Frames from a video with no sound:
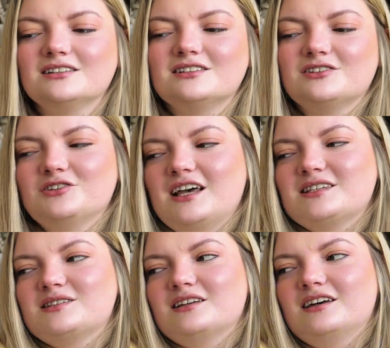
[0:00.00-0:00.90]
So
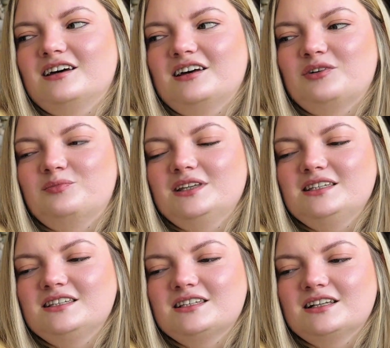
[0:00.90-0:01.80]
yes,
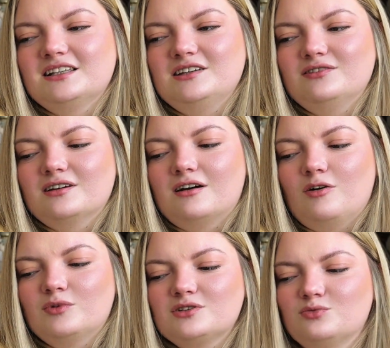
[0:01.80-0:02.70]
please leave a
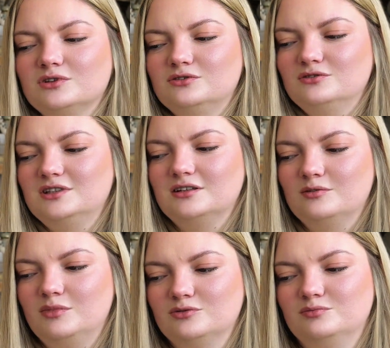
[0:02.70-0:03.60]
comments. What do you think
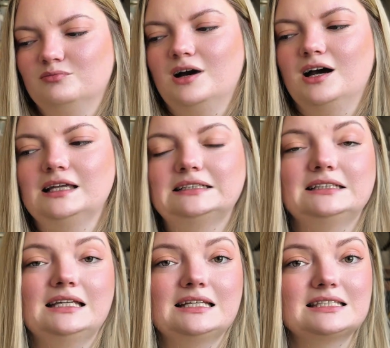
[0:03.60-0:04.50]
about my
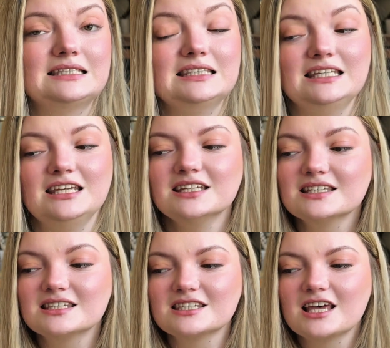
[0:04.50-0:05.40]
test
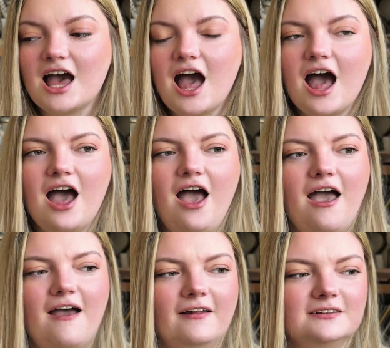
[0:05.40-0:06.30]
knits?
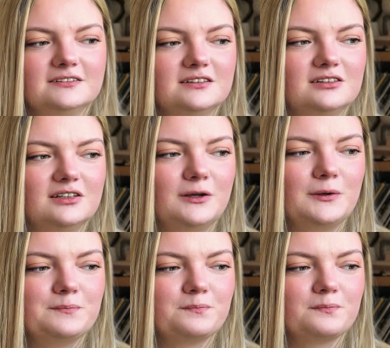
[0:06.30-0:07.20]
And
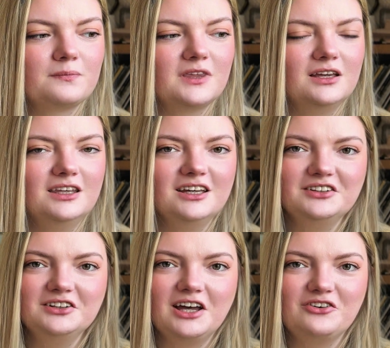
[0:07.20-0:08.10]
yeah,
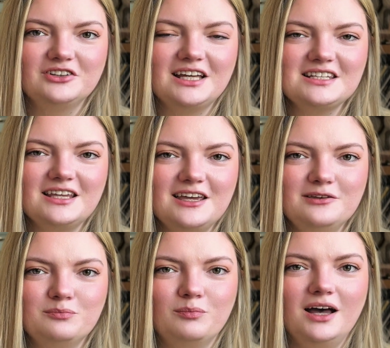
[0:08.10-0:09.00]
have a nice day.
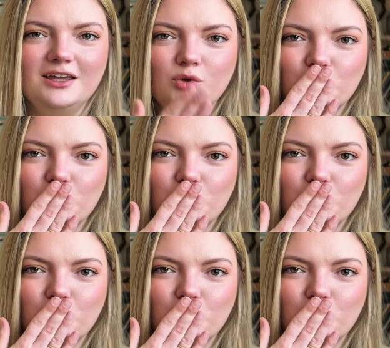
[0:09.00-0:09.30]
Bye.